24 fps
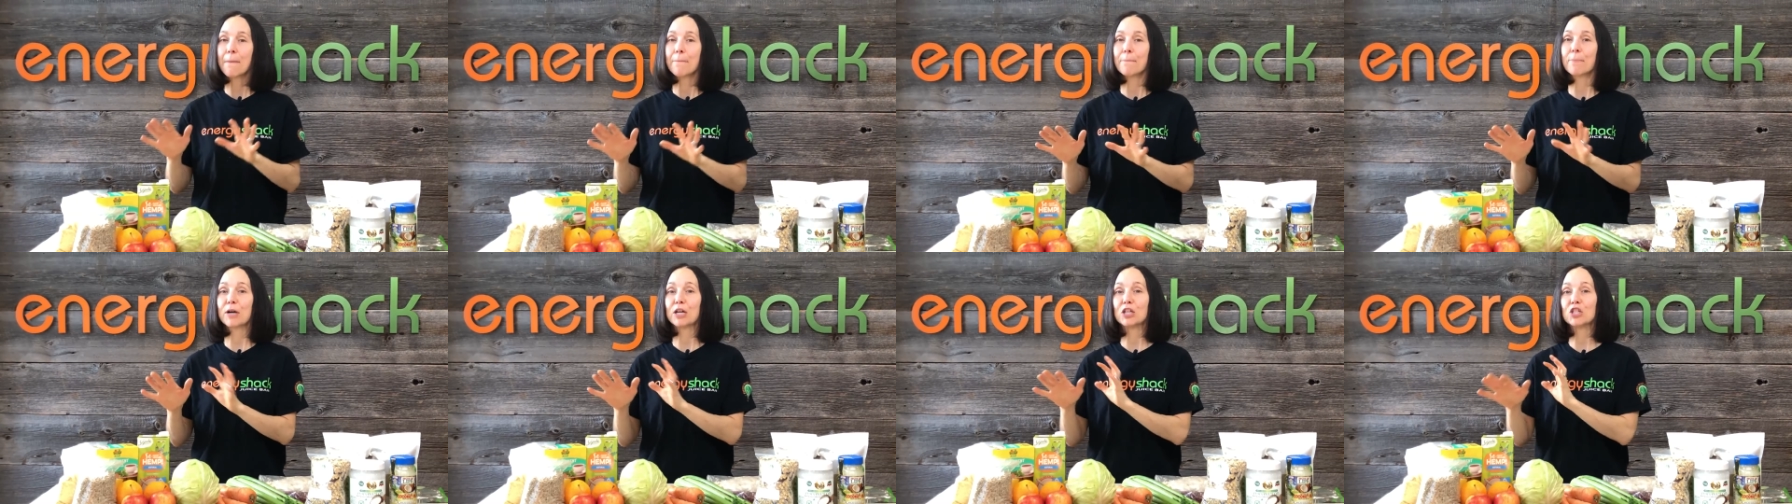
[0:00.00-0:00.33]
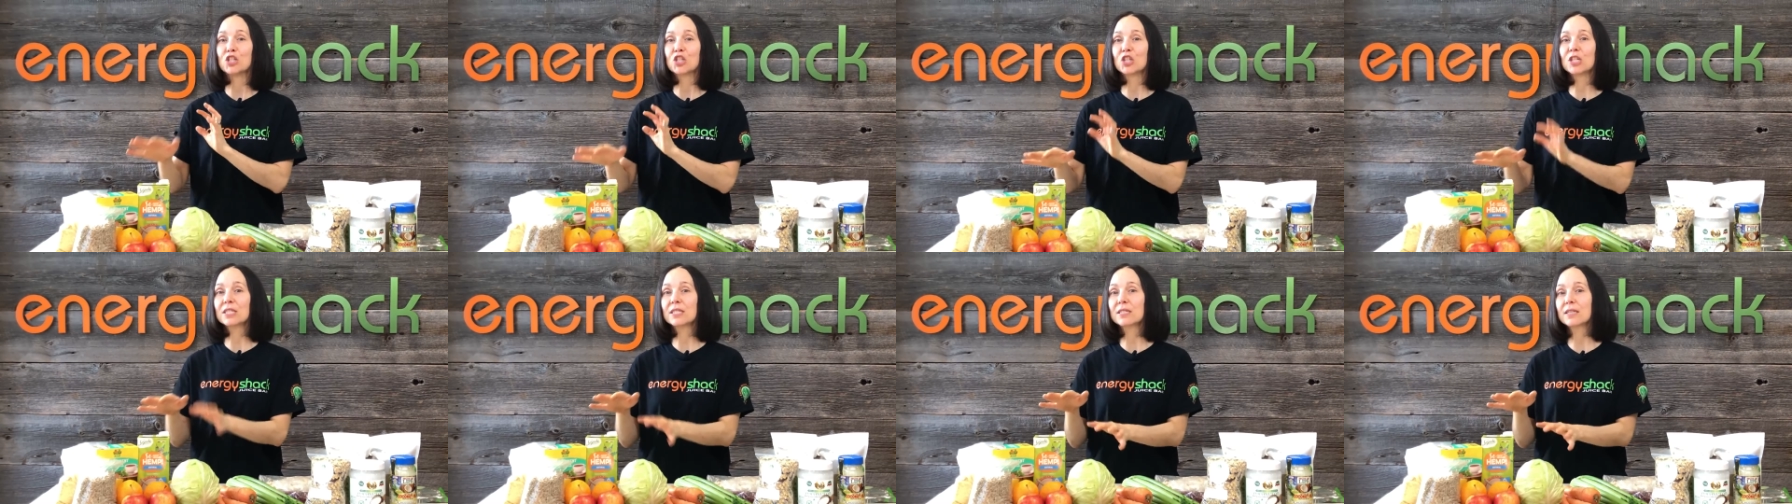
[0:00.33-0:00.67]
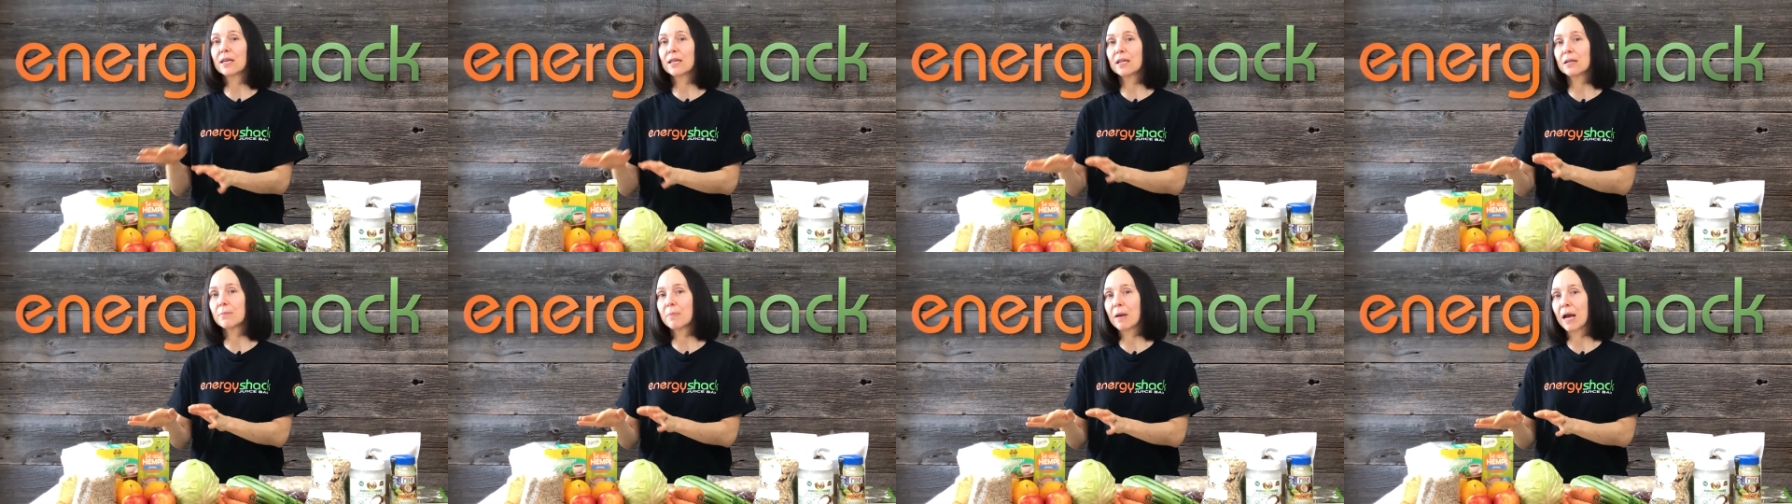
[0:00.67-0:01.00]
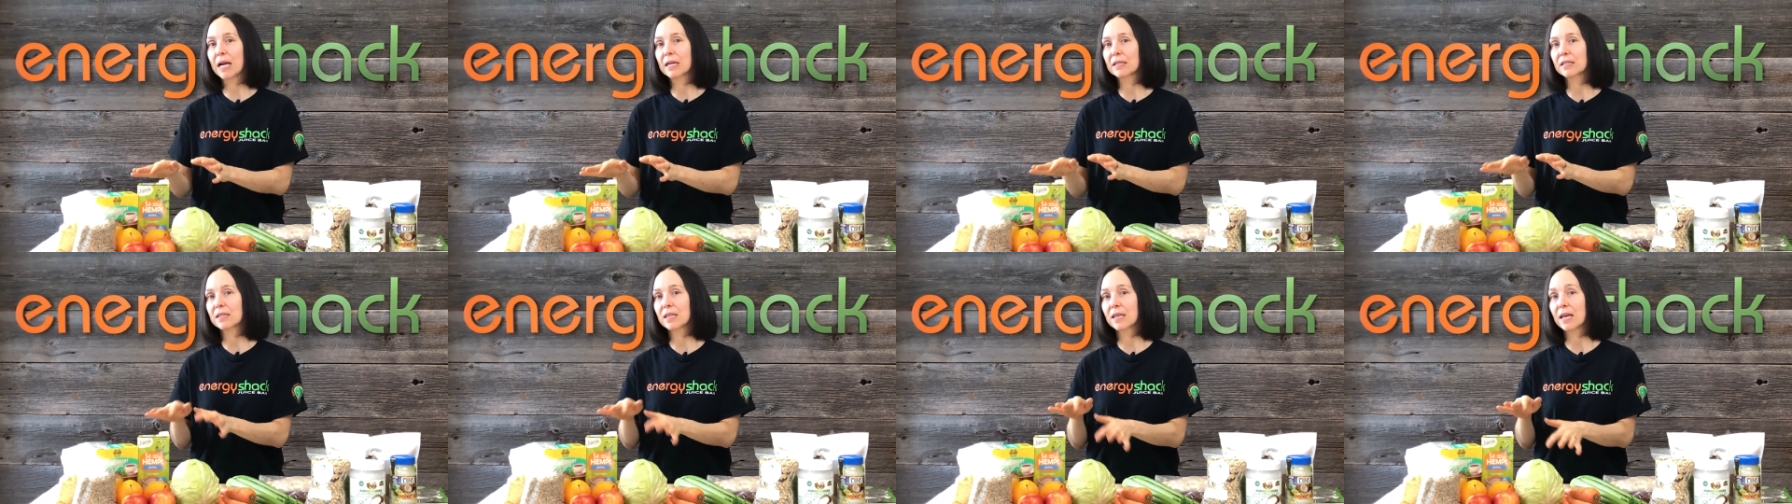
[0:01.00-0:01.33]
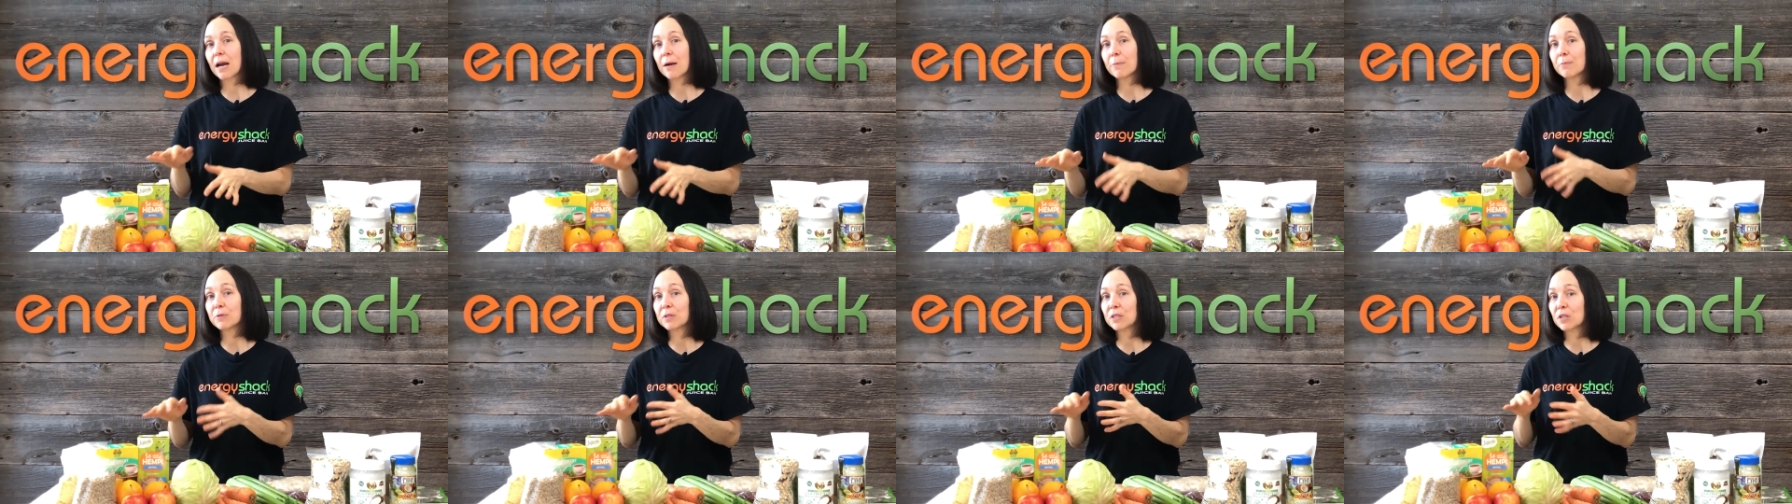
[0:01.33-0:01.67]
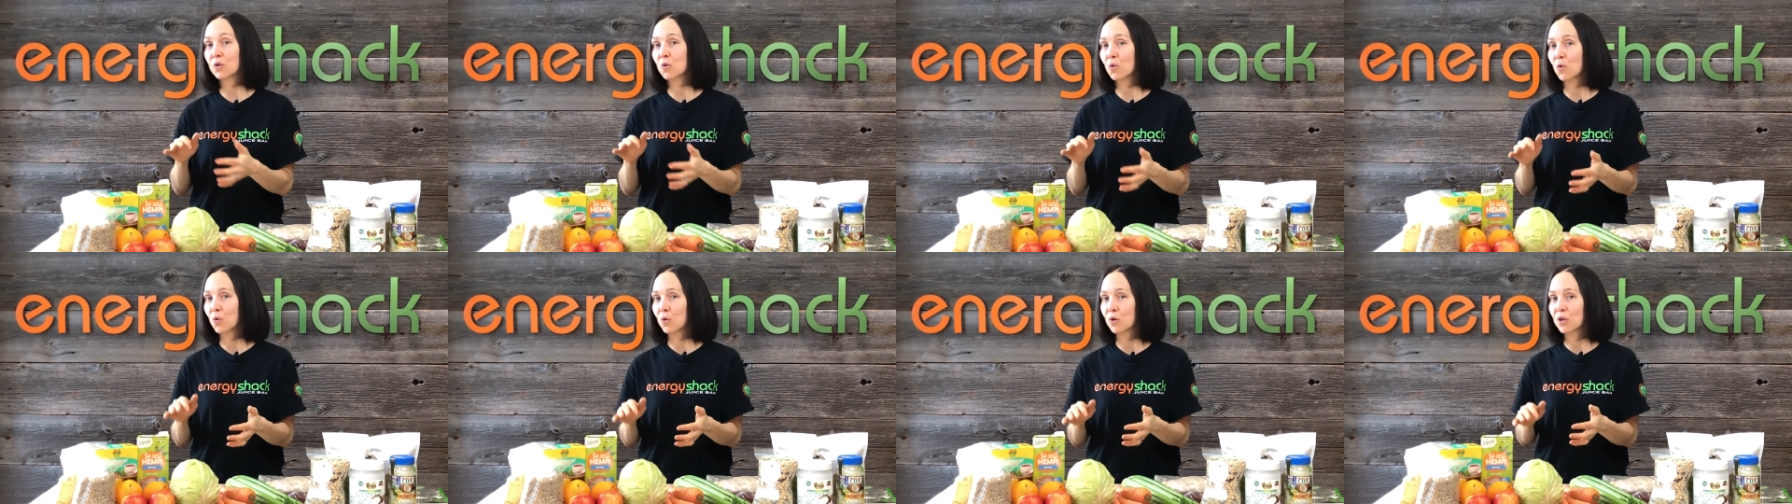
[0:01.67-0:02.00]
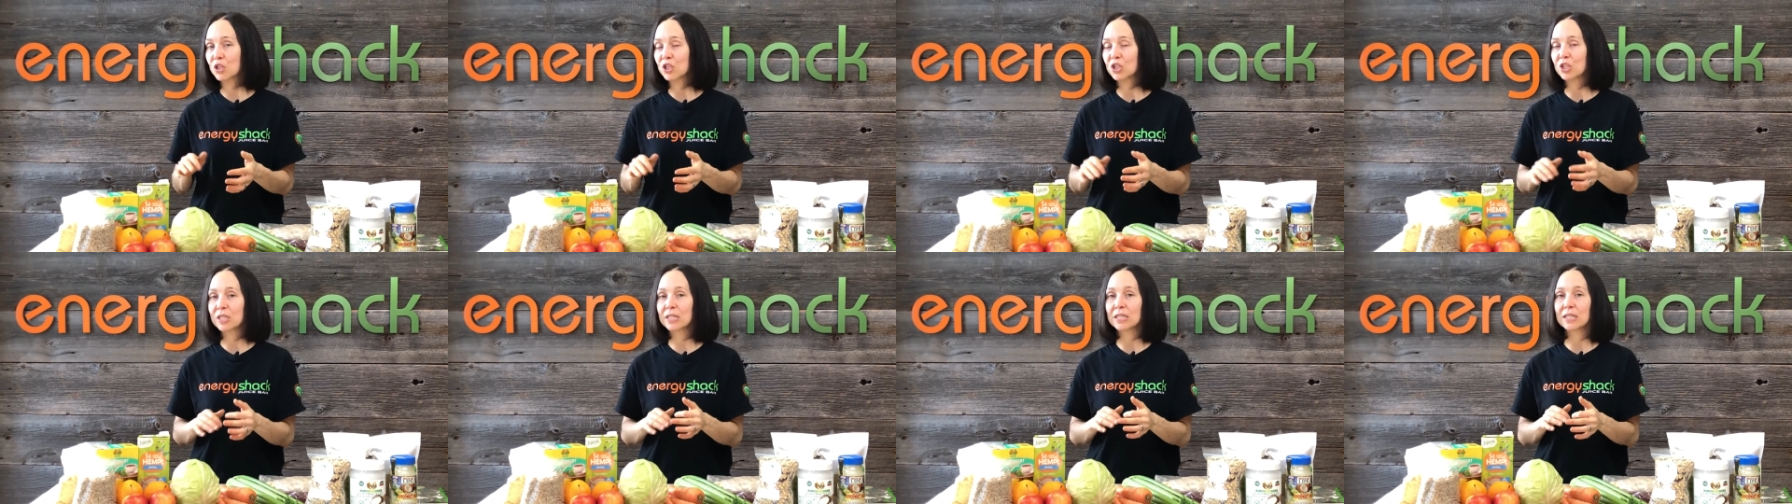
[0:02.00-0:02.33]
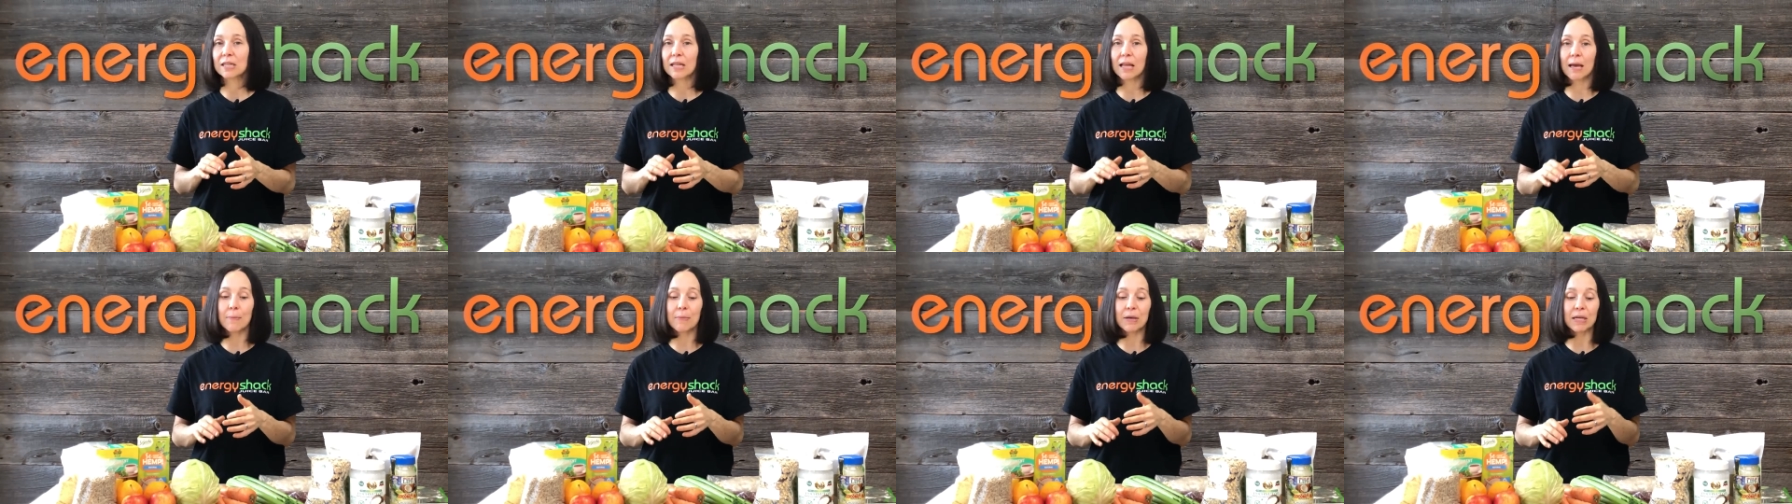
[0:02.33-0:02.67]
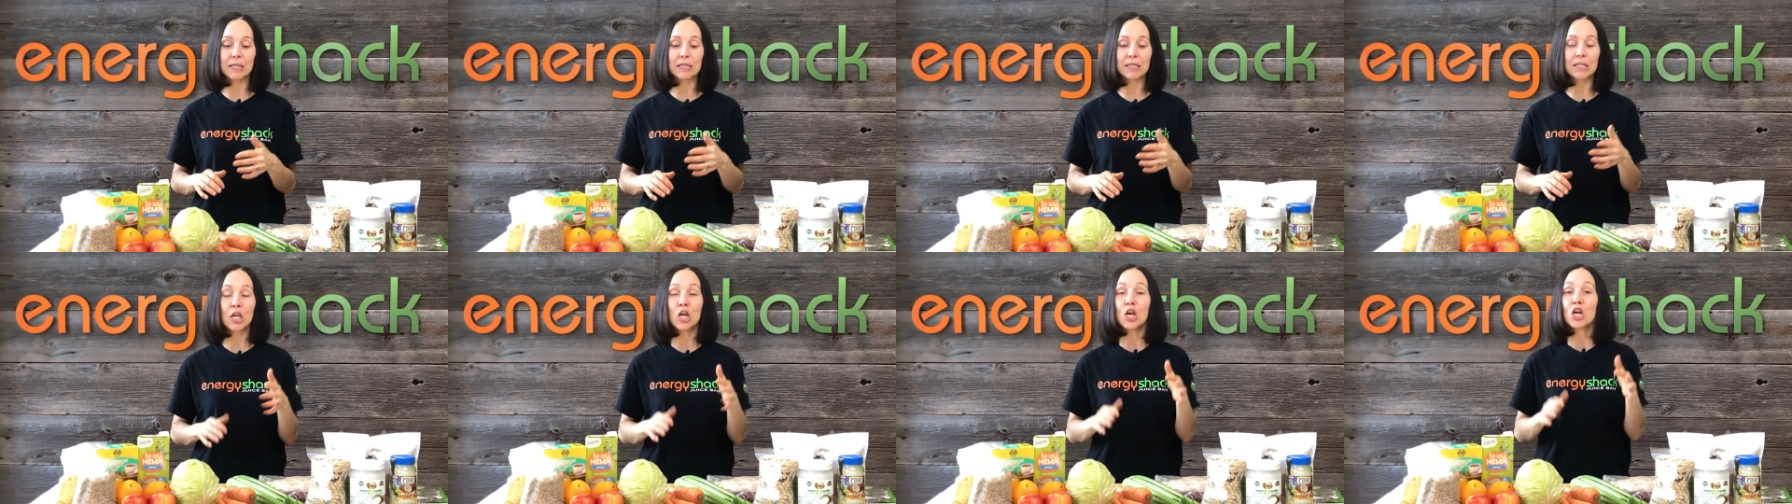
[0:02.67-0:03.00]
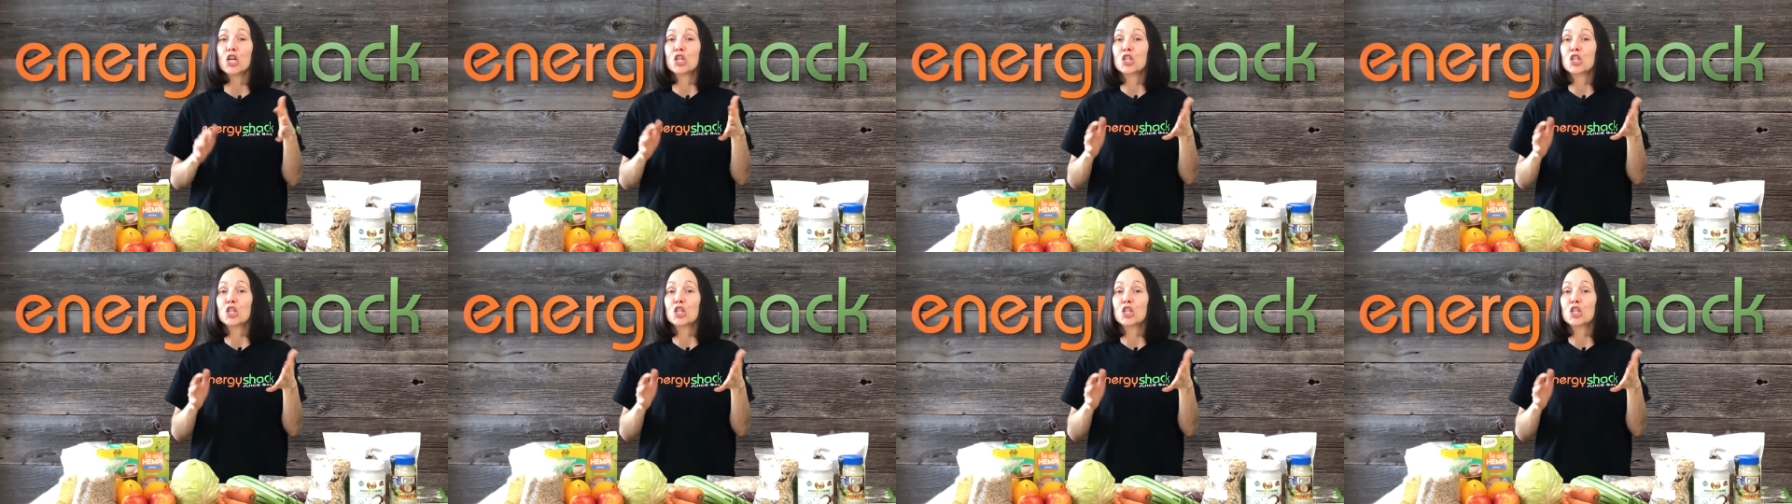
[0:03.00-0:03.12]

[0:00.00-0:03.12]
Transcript: But just getting back to the apples and oranges, lemons.